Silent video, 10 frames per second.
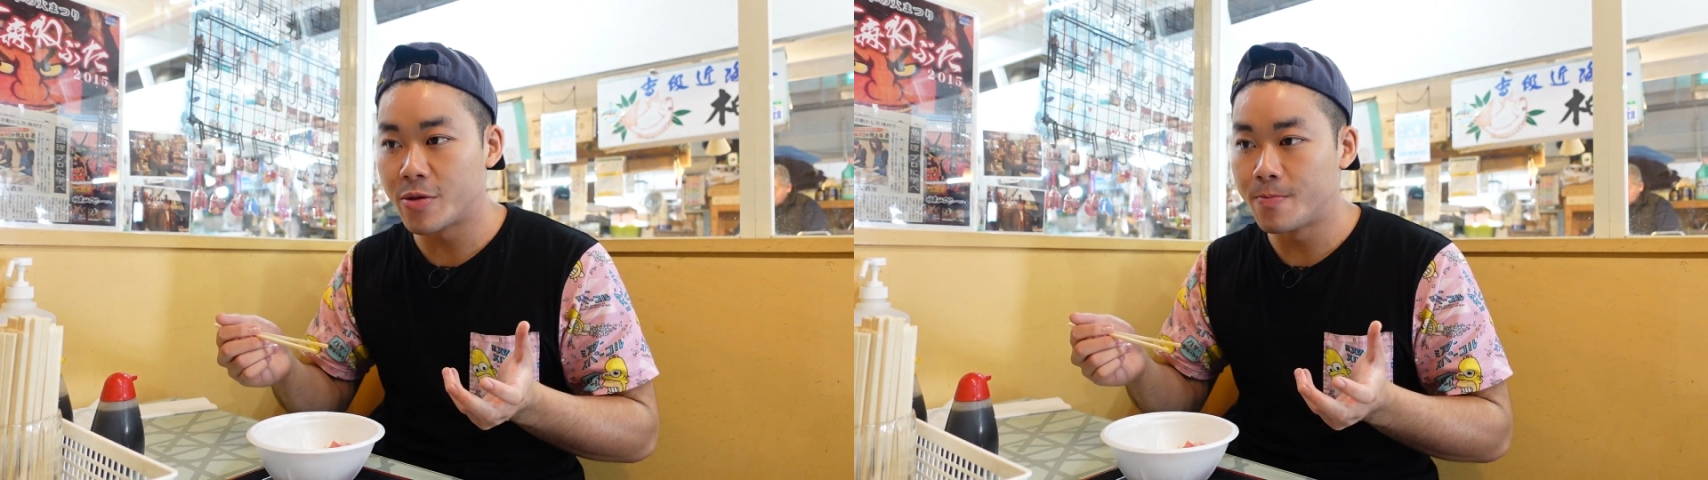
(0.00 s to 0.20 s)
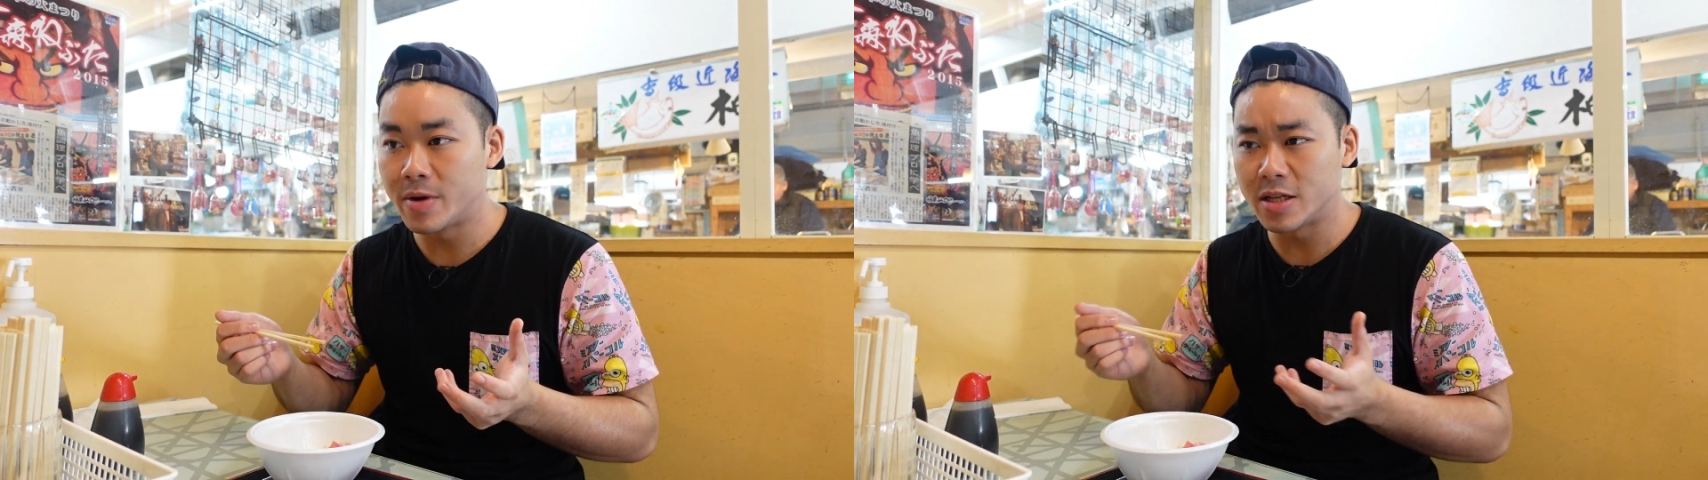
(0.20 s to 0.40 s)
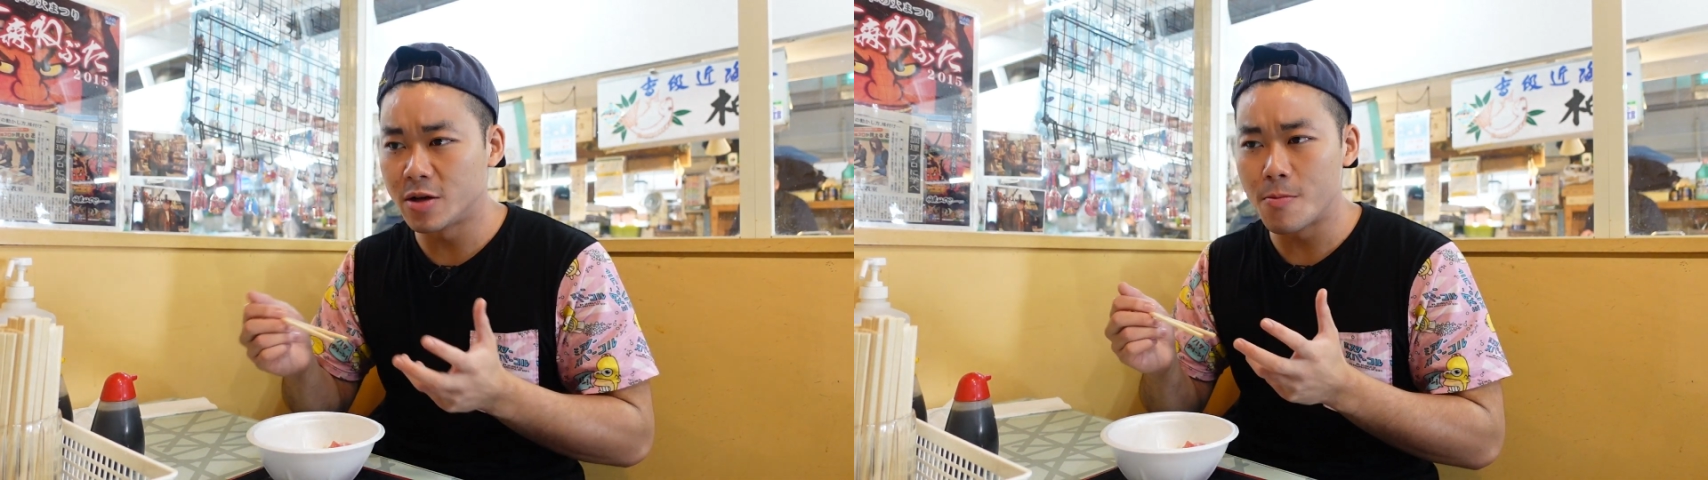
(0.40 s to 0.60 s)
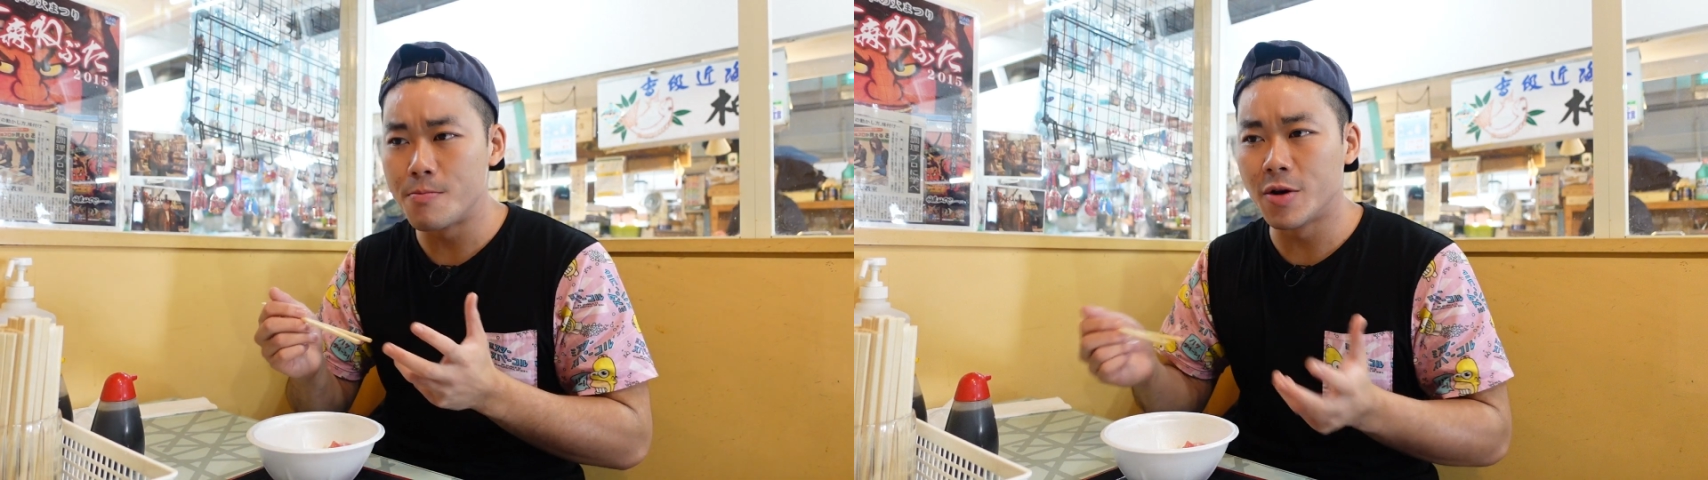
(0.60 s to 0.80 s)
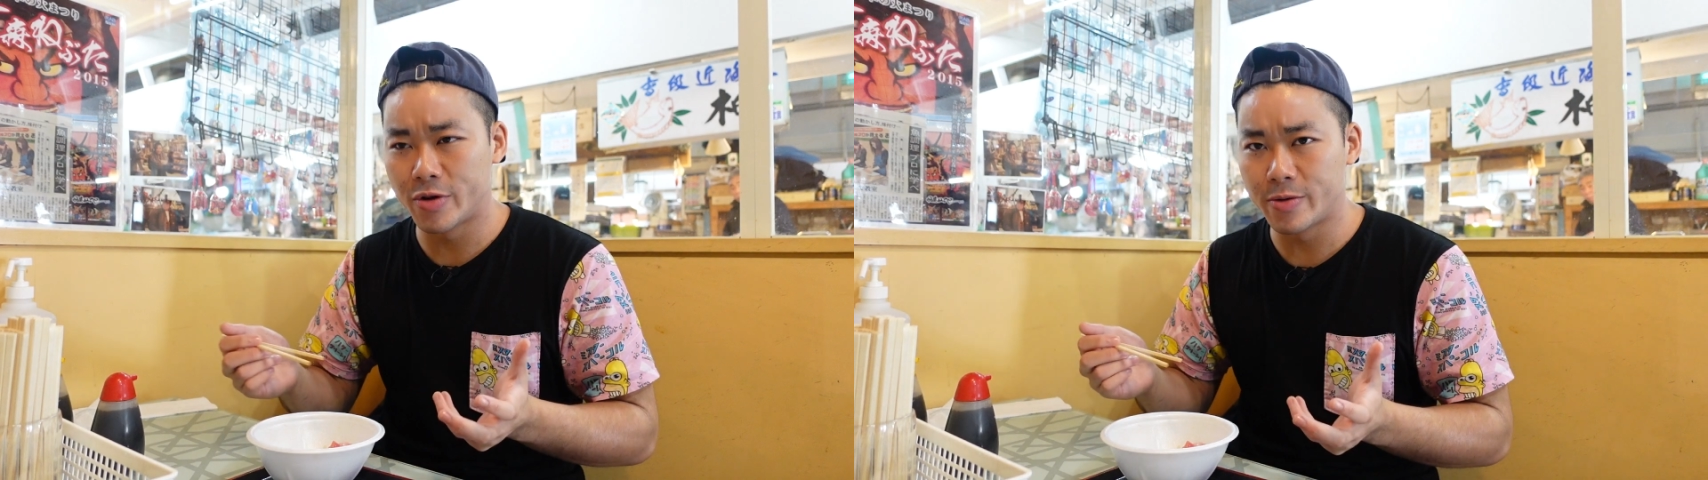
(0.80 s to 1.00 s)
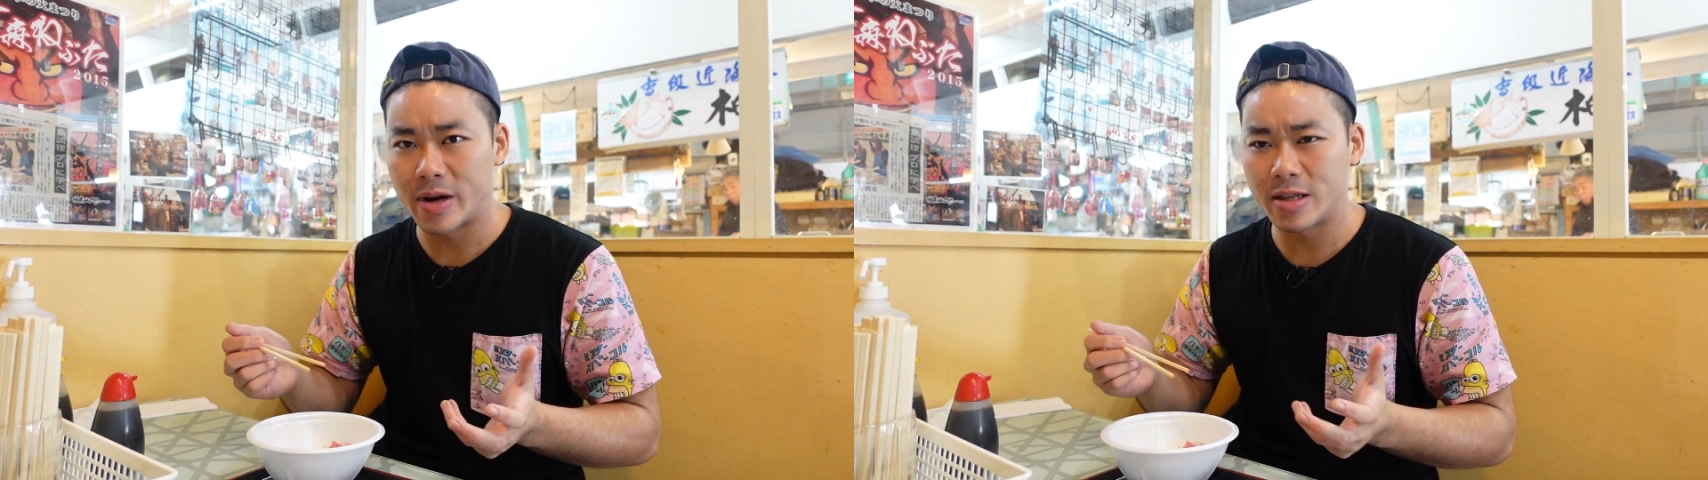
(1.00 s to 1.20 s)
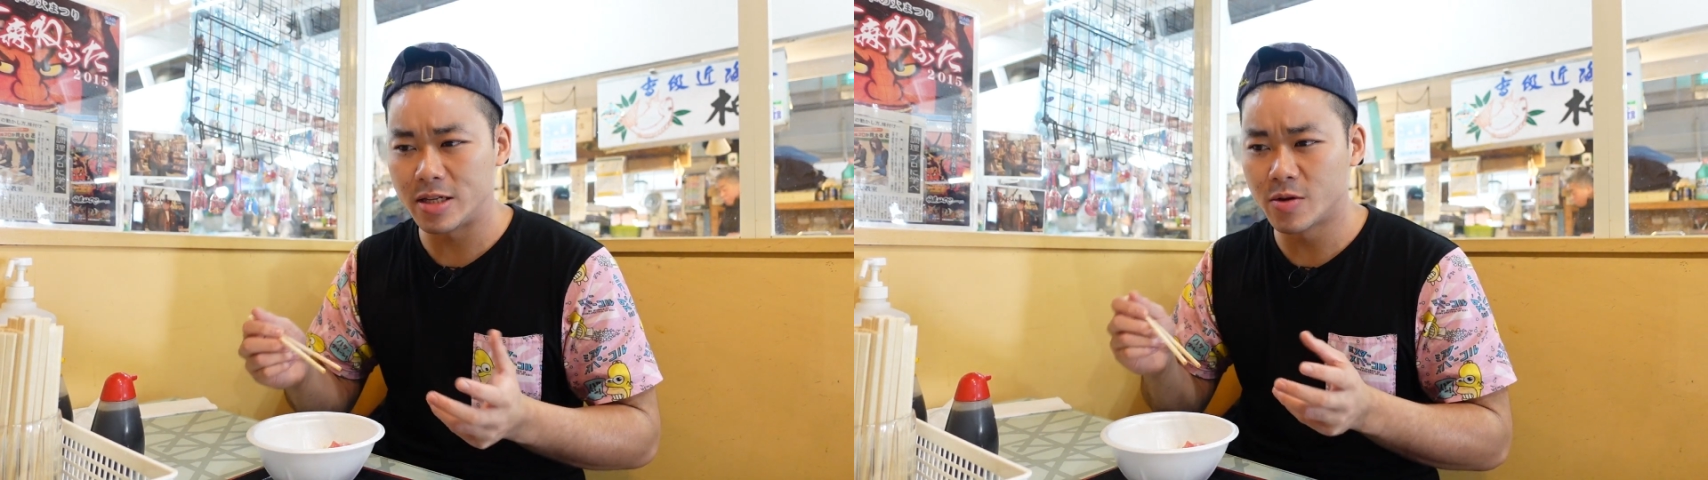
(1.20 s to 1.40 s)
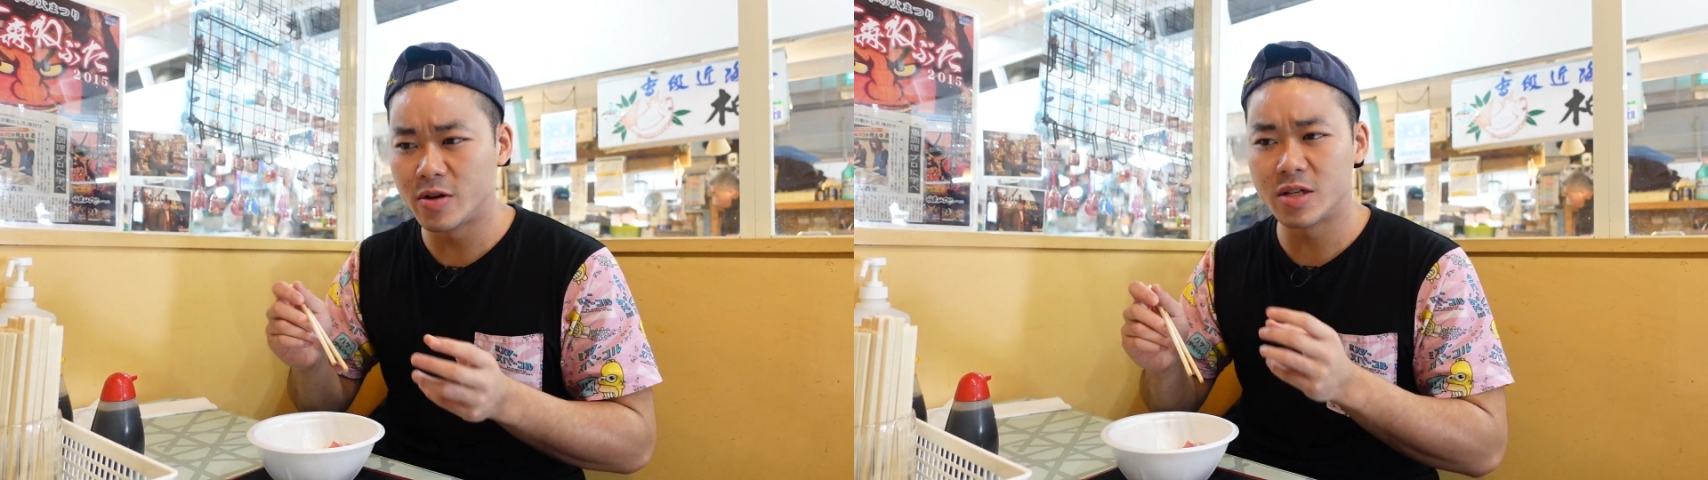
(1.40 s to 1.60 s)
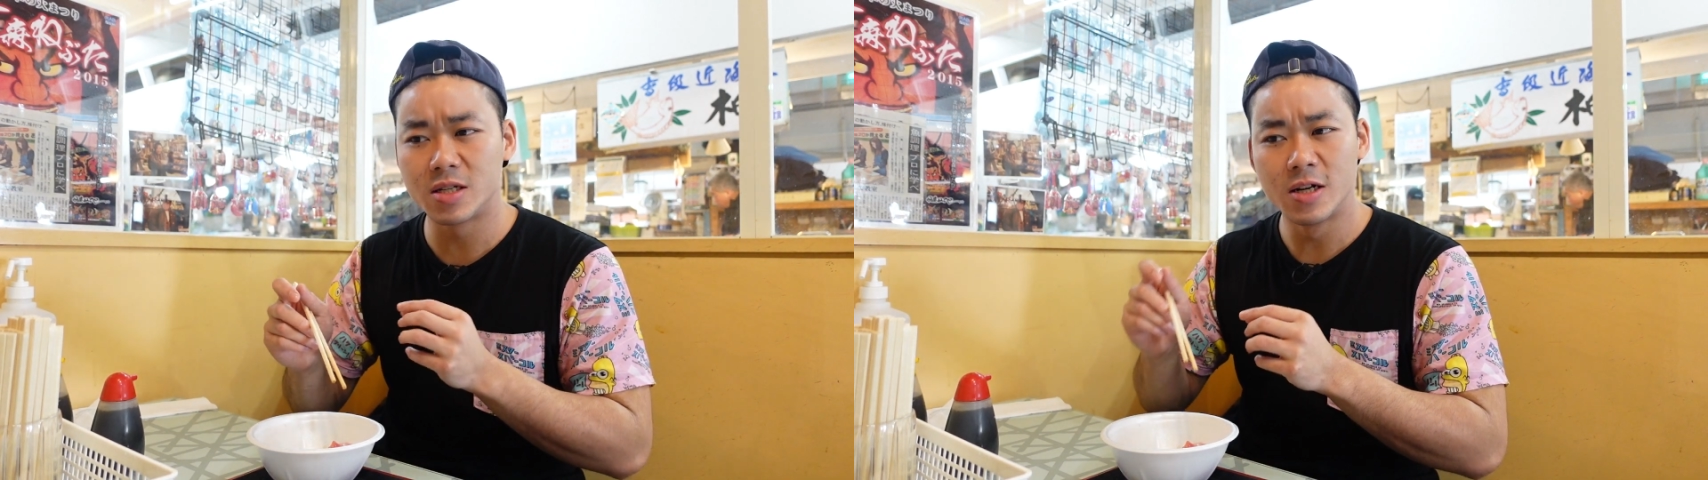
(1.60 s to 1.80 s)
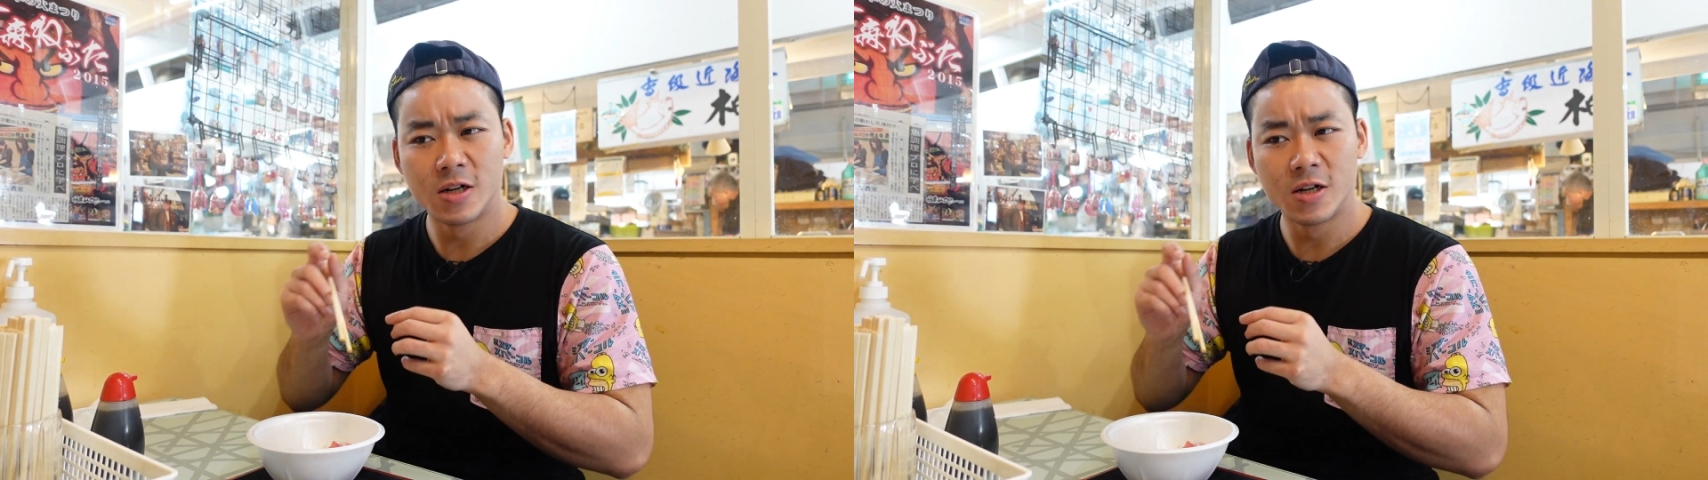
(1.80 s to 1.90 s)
But it's not melt in your mouth. It sort of just